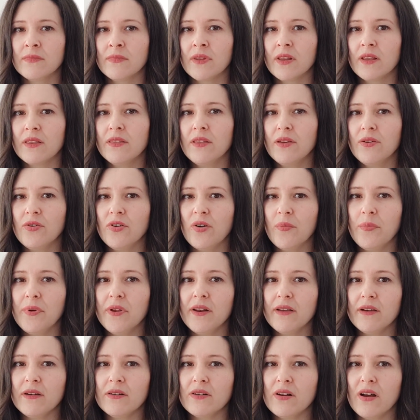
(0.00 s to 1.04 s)
The European
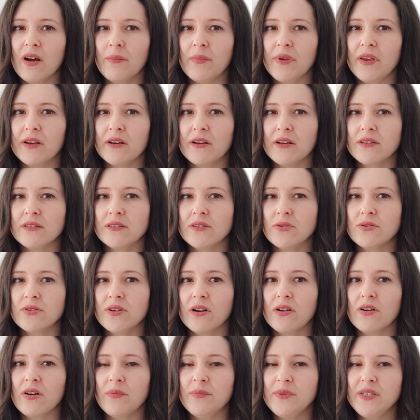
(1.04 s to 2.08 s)
Economic and Social
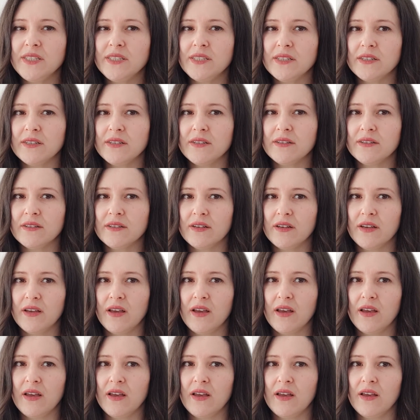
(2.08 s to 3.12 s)
Committee
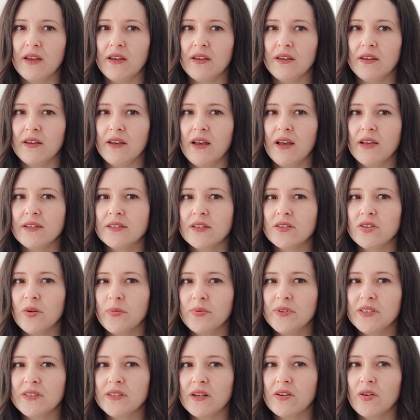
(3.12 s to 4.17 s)
has
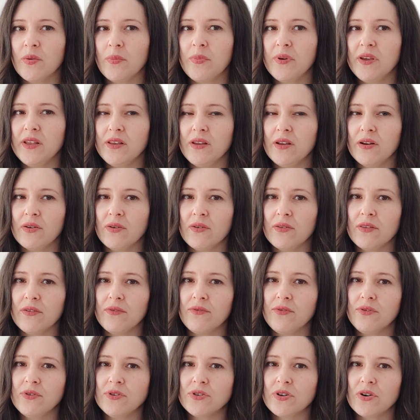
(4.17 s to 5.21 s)
adopted an opinion on the
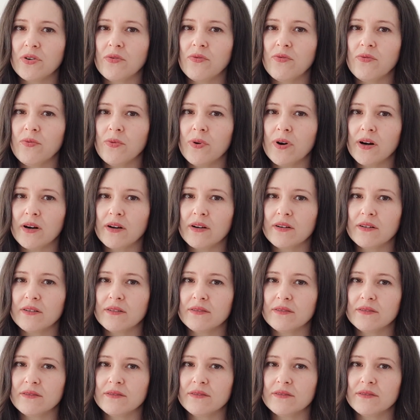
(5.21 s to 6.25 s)
future of work,
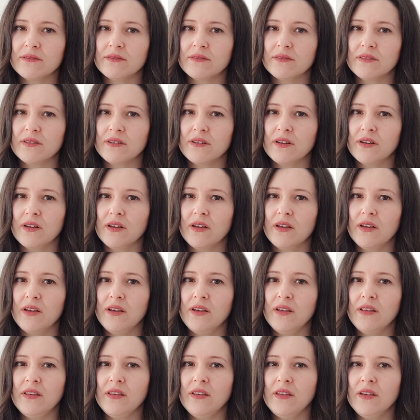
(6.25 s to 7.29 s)

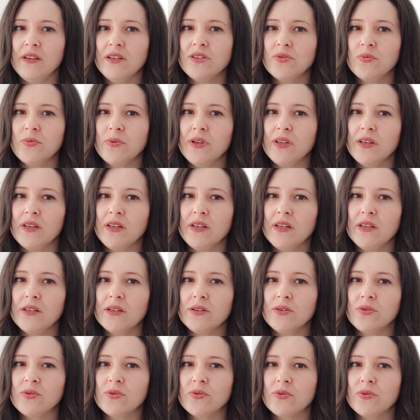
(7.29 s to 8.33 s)
in which we need
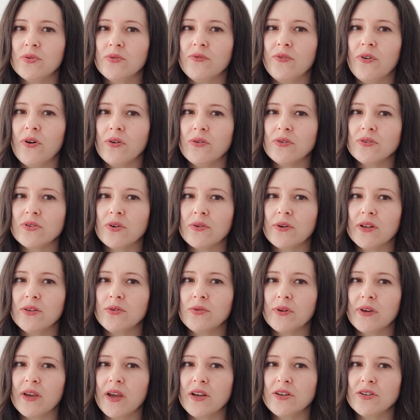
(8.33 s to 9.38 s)
to focus on
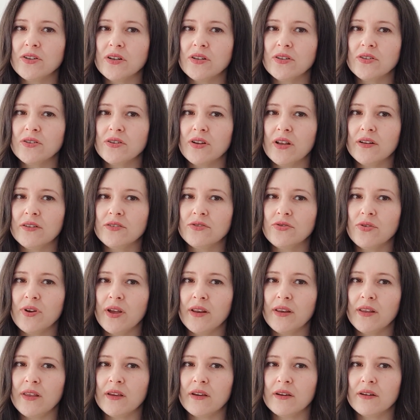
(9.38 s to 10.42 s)
education and
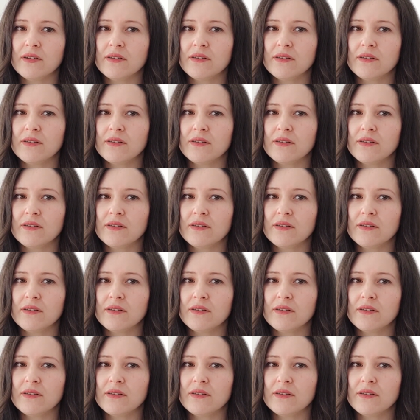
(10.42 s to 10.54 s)
training